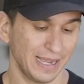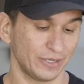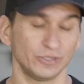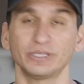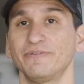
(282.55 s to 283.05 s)

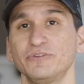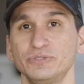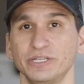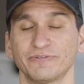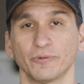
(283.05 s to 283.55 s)
and it'll give
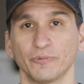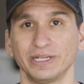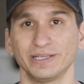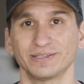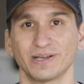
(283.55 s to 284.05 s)
you different
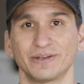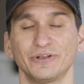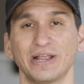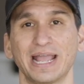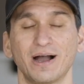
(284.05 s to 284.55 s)
readings
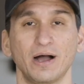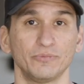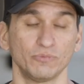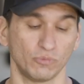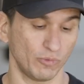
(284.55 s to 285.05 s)
on your
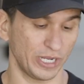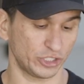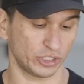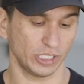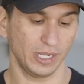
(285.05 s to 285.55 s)
on
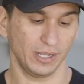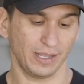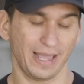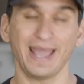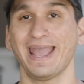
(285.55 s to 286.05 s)
which
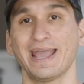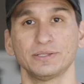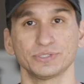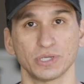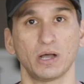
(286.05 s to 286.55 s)

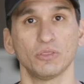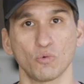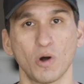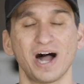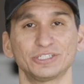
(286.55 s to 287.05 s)
hands on
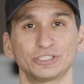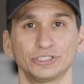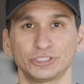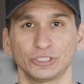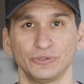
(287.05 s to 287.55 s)
the watch
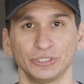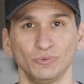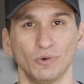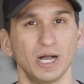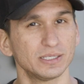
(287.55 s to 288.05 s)
are showing
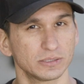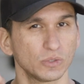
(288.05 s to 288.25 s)
you what.